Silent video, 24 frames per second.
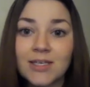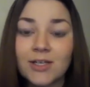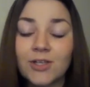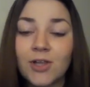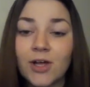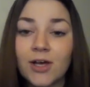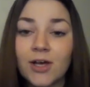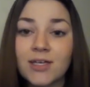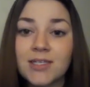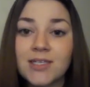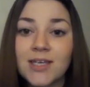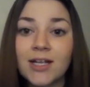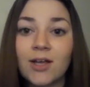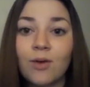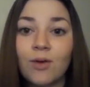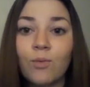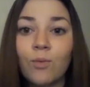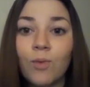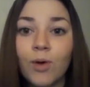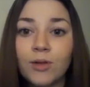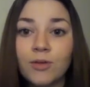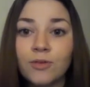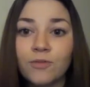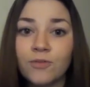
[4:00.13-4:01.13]
alongside a
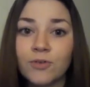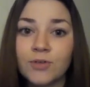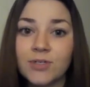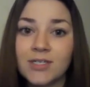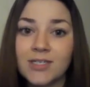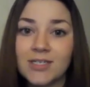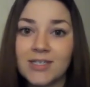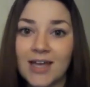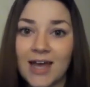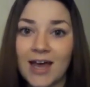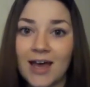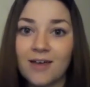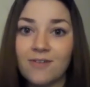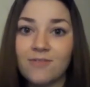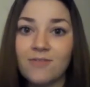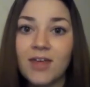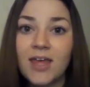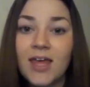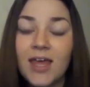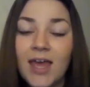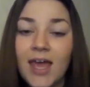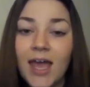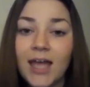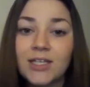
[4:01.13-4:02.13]
wonderful staff
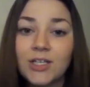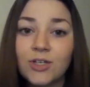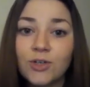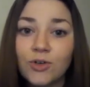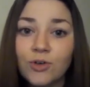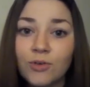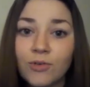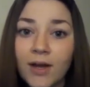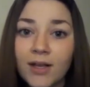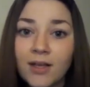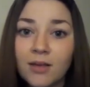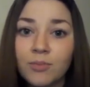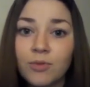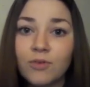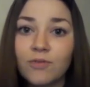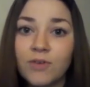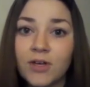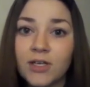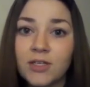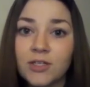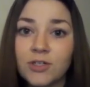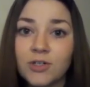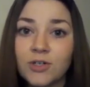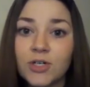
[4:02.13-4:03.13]
and incredible
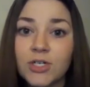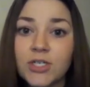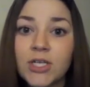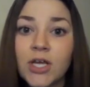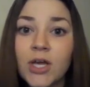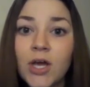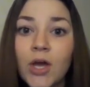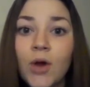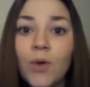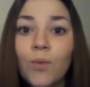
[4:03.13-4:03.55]
vendors,